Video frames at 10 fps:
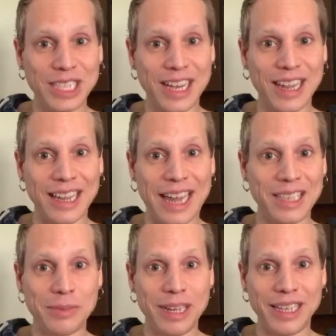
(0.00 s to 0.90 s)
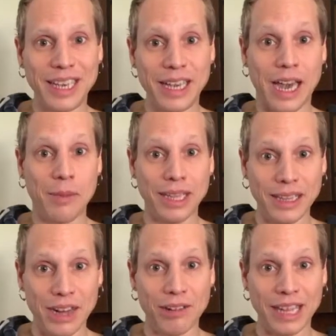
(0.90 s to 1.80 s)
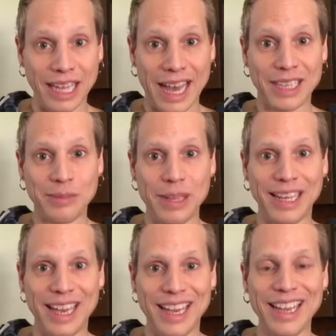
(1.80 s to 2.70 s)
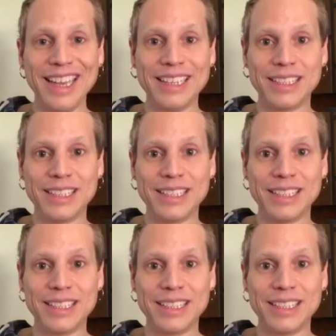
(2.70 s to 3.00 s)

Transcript: She got a last-minute gig, literally last-minute gig,